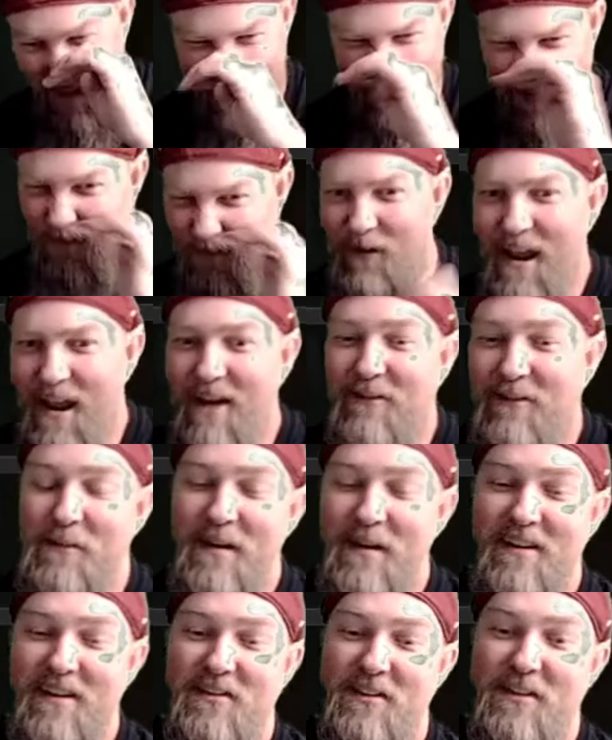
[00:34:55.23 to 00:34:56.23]
We have to
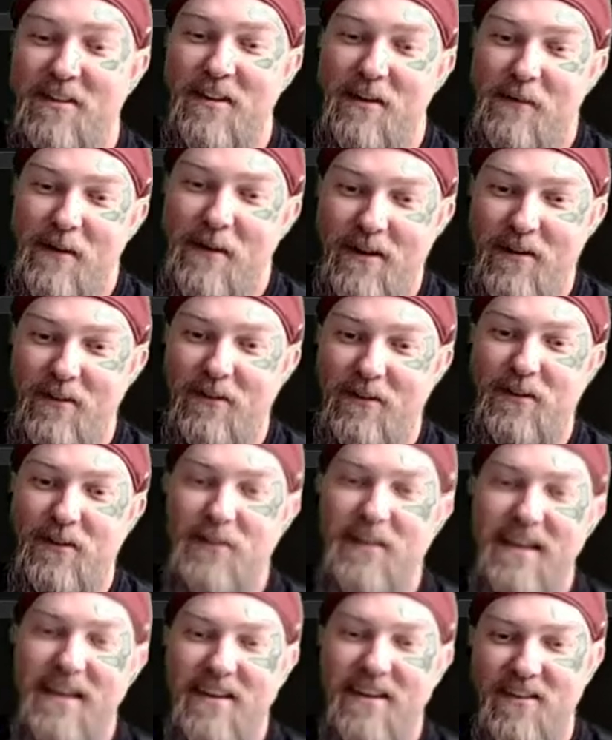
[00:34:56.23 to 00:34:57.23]
make sure that we don't do
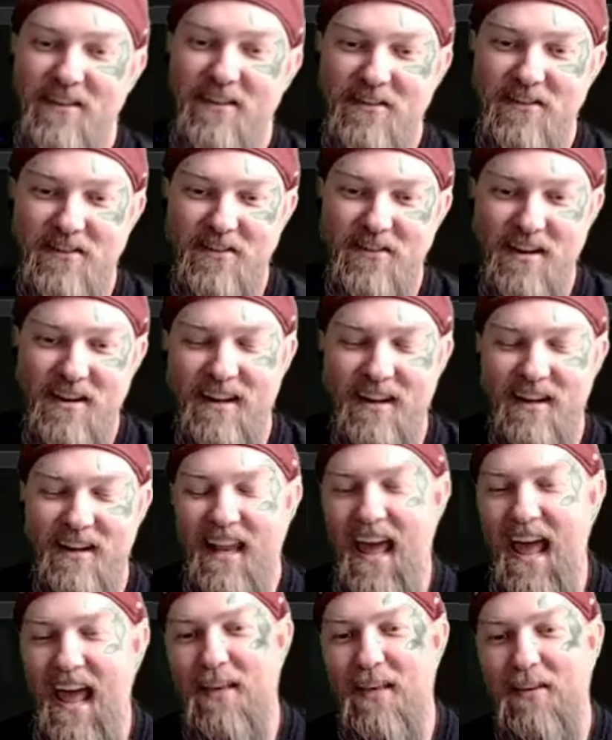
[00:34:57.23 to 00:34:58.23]
the
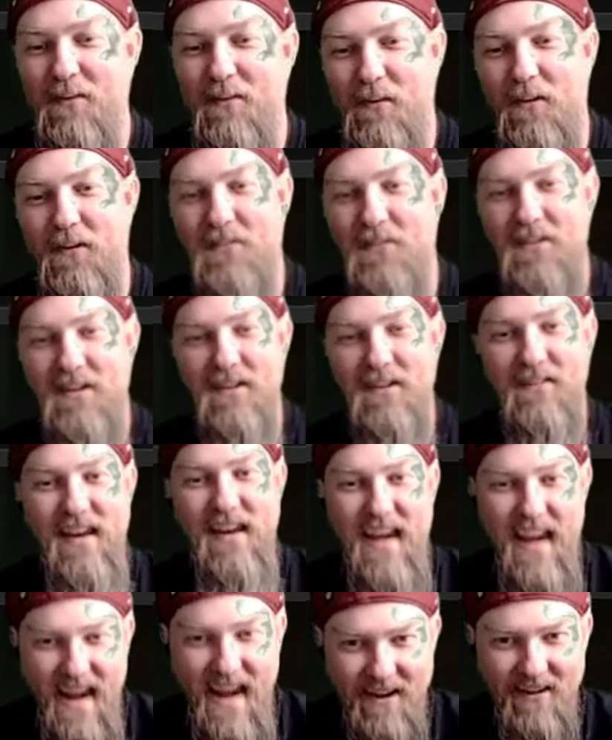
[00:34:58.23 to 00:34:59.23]
Laz version of the
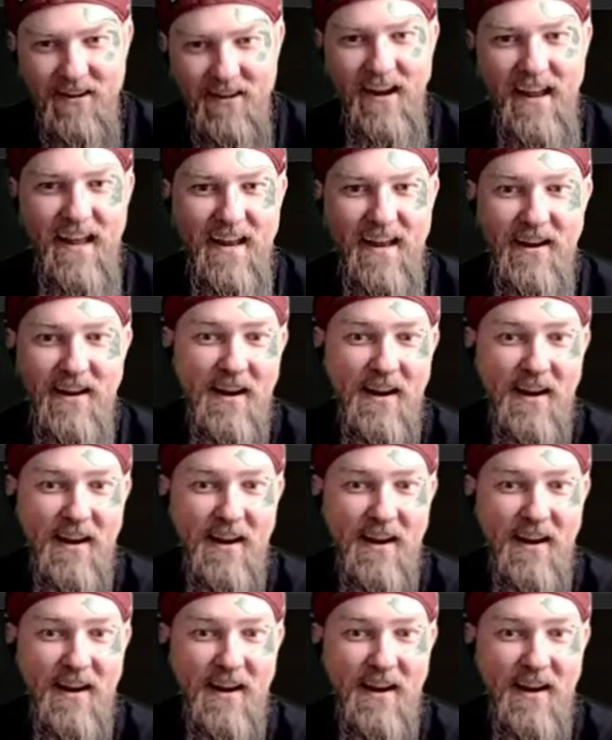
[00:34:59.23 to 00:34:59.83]
gator head,